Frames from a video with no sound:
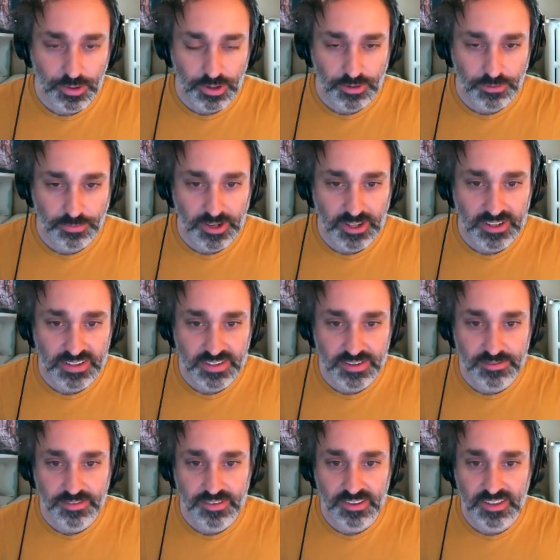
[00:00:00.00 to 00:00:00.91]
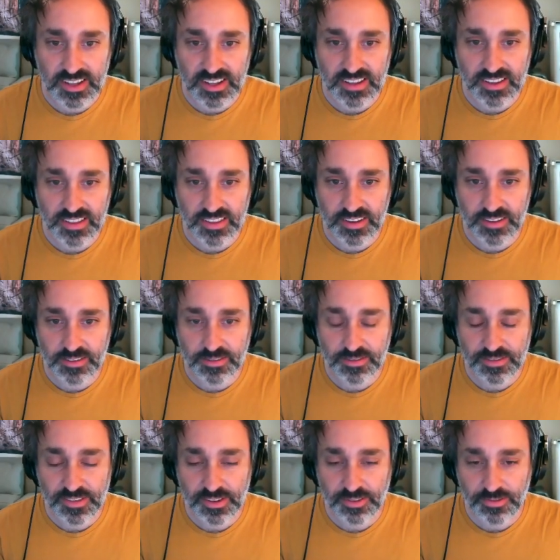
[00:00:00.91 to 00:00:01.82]
Relative to the
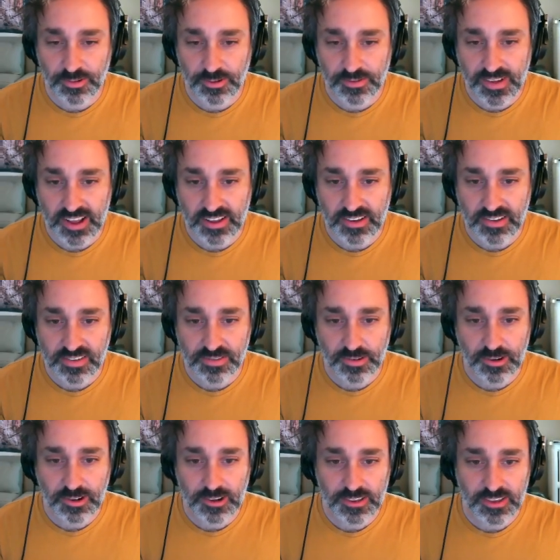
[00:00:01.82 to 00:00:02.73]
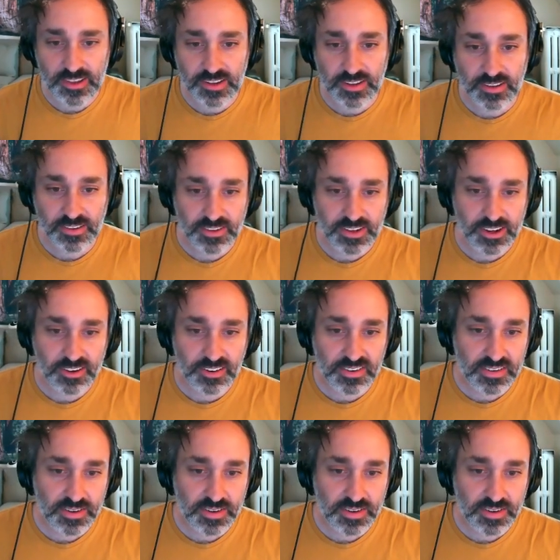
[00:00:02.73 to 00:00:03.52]
full values for all of the layers.